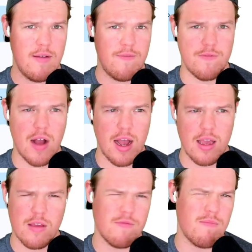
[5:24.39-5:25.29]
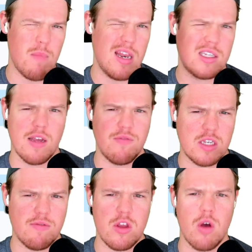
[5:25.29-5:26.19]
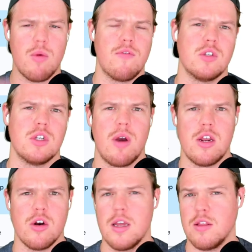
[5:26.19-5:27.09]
five minutes of this video I'm referencing right here.